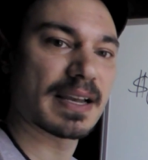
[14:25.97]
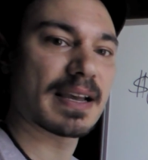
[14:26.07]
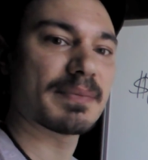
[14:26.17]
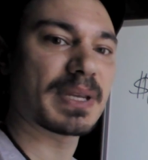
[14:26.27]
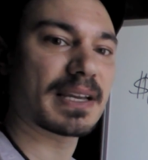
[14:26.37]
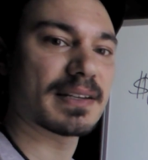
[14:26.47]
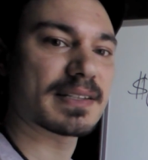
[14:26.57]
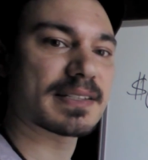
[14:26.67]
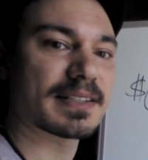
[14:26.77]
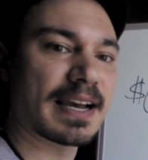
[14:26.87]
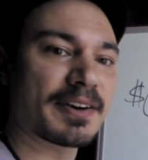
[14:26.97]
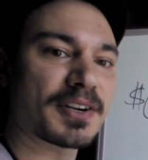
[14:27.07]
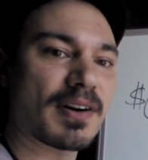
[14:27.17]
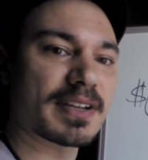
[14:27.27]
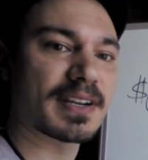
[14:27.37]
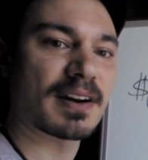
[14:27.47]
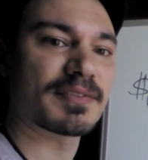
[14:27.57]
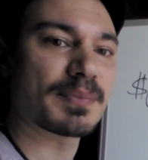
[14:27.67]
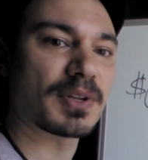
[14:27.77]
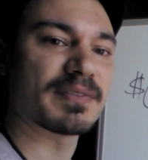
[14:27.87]
because now you're already
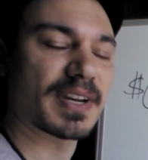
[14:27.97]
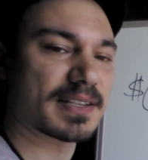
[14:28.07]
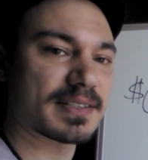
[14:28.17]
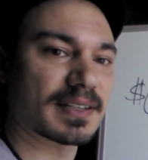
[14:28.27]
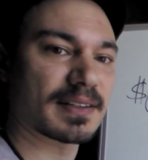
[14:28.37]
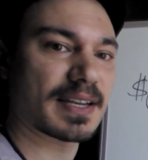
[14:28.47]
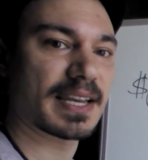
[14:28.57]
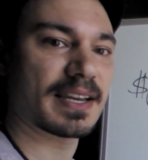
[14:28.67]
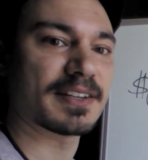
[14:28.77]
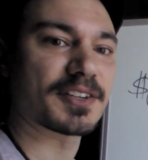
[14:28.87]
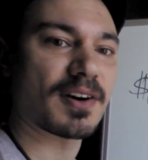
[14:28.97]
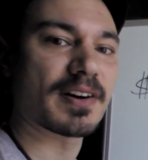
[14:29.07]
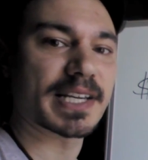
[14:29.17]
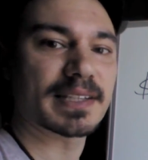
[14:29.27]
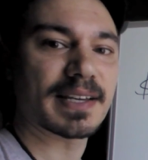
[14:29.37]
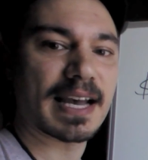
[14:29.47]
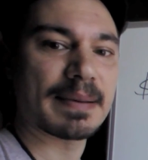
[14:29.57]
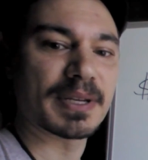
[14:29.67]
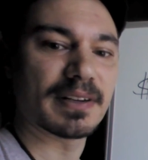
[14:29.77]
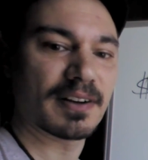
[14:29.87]
comfortable investing and you're already in the
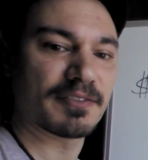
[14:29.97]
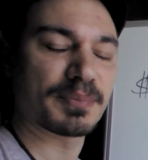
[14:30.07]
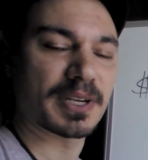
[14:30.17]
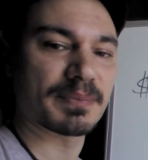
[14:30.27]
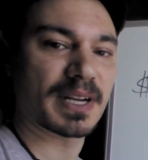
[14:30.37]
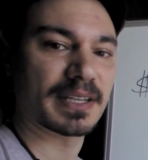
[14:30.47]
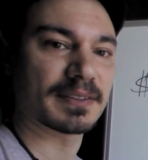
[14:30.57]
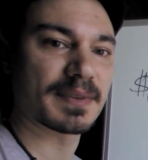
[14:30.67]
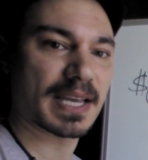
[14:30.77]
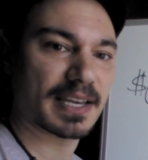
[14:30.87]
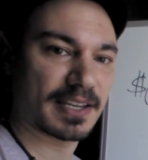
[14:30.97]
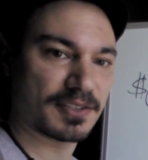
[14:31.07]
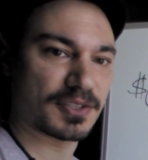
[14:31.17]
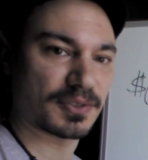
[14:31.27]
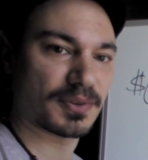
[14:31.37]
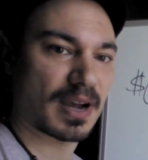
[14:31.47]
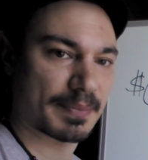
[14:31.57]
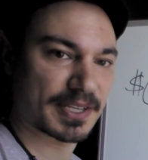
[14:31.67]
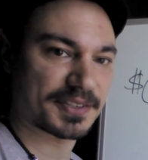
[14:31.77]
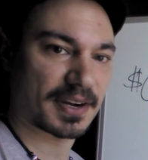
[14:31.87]
habit of putting money into
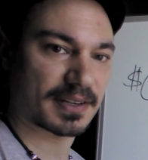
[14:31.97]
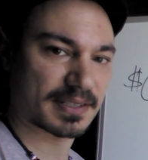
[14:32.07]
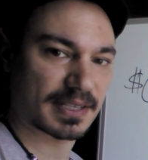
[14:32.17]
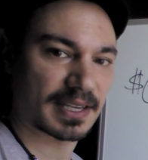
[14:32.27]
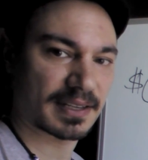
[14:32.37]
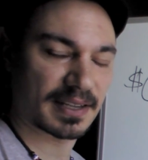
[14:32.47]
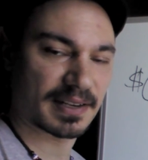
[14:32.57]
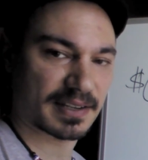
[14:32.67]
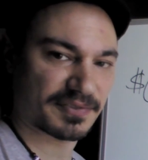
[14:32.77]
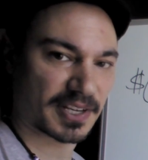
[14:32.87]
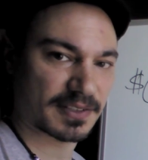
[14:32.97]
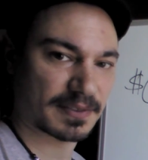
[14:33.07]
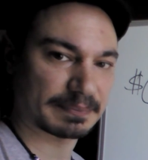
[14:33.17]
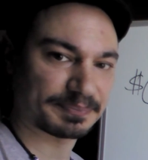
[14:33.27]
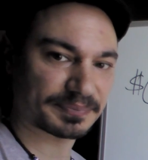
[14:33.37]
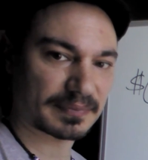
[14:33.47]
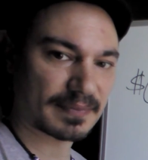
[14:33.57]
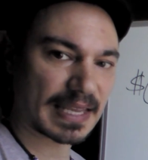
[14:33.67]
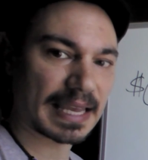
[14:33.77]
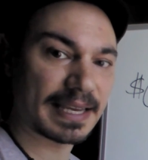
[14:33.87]
common stocks and index funds.
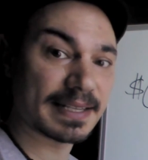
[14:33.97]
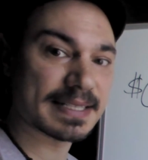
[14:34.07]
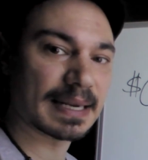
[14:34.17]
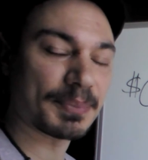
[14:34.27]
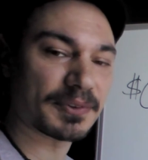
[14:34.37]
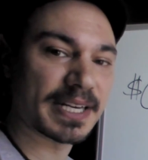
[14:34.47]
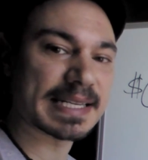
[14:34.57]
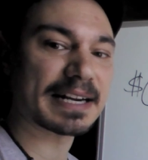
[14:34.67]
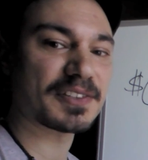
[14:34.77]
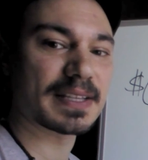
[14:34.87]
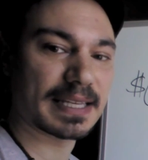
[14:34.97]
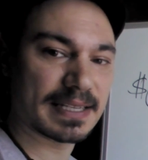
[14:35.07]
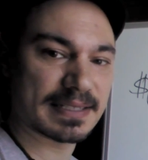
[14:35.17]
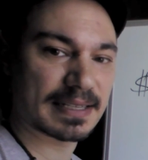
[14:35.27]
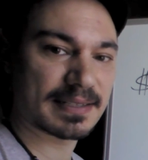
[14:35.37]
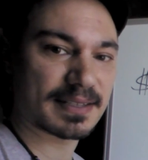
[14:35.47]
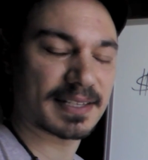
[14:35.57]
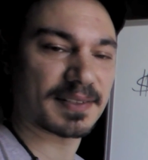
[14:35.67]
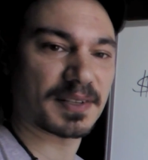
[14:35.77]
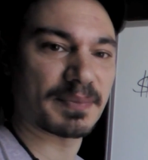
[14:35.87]
And step 3 is actually the easiest.
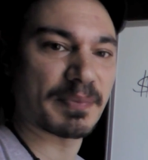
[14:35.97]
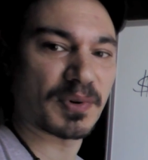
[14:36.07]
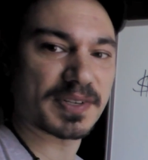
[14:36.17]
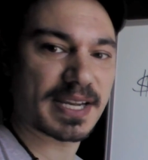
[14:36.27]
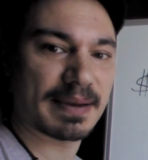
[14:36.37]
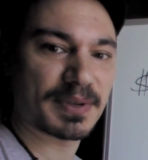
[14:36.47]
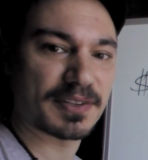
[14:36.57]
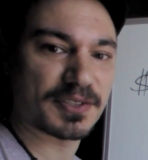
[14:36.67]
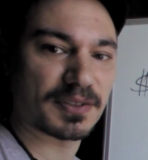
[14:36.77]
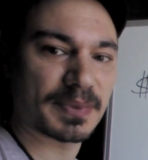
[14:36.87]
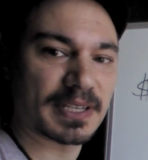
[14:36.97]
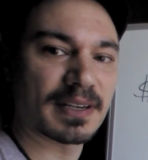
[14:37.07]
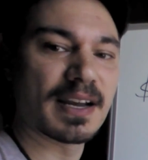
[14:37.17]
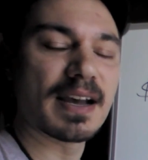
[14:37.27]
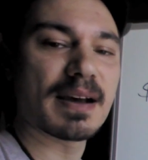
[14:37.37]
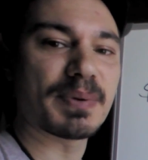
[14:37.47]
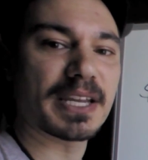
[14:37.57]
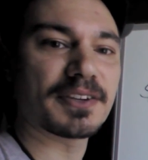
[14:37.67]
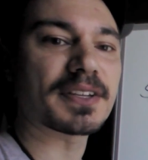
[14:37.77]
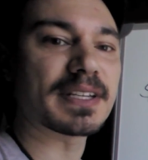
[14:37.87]
It's a little bit more time consuming,
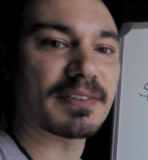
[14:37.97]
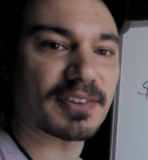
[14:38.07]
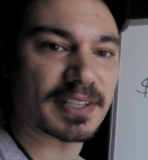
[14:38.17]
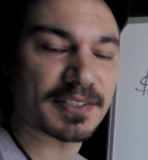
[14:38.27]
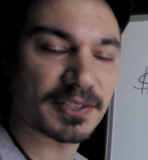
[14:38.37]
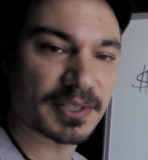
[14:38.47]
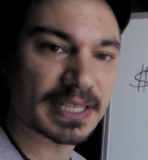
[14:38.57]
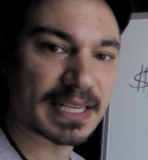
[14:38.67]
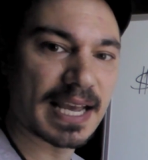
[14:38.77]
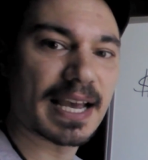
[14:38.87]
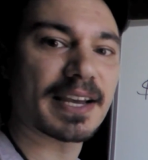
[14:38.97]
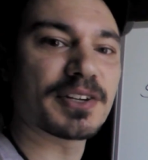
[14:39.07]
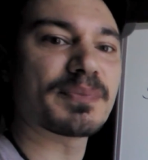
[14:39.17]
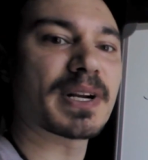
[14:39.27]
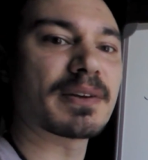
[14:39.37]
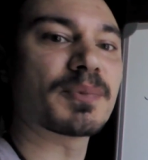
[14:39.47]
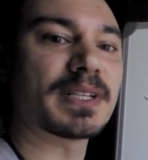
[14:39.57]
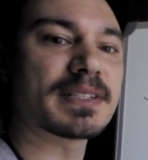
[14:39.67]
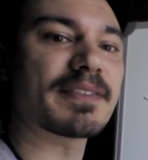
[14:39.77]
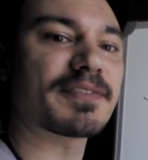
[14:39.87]
but you can definitely do it, and your money
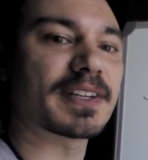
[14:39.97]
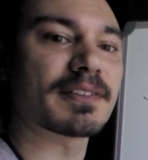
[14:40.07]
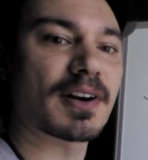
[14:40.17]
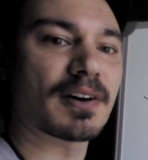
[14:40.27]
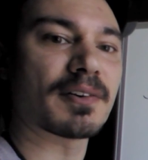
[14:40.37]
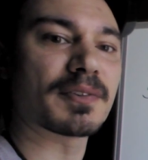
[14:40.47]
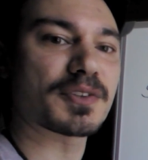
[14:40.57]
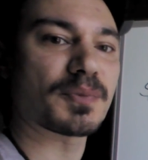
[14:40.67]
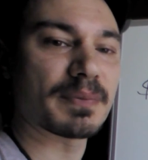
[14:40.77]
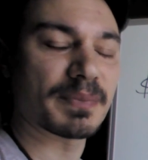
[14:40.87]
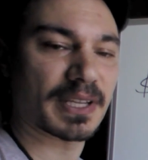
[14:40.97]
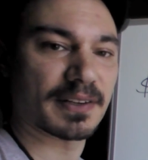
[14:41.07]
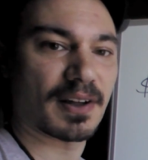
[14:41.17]
will definitely grow to $1 million.